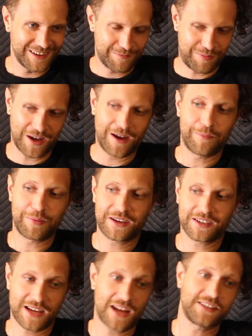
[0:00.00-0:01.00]
But
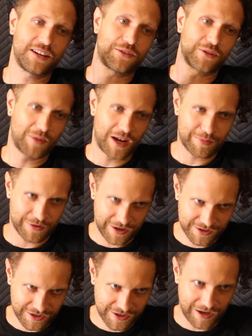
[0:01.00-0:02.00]
because I did it through my
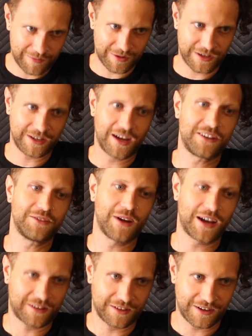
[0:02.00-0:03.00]
production company, I
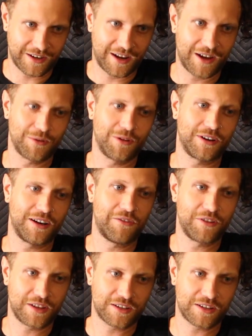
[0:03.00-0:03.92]
directed it, I wrote it, and everything.